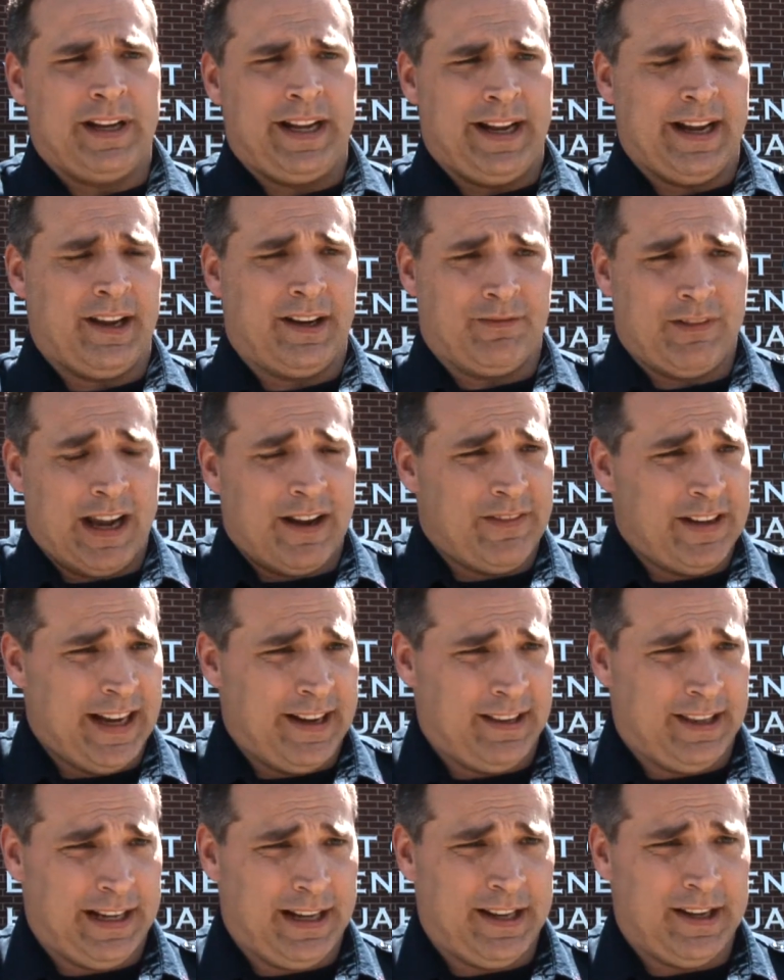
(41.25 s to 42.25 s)
He
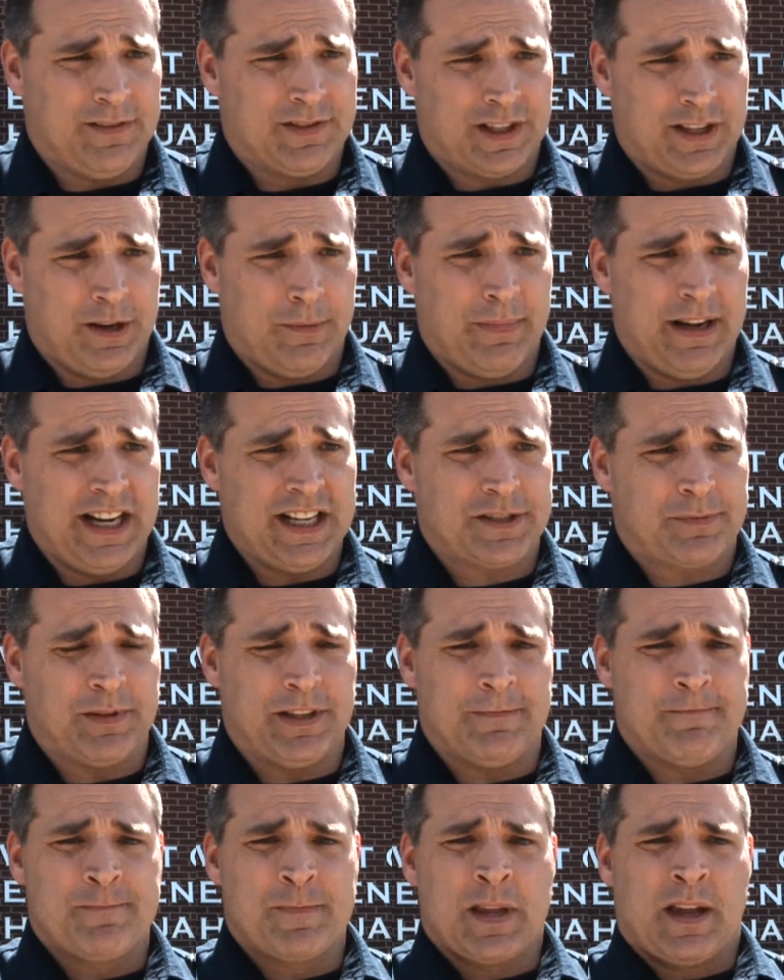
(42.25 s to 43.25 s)
evidently lives in the basement,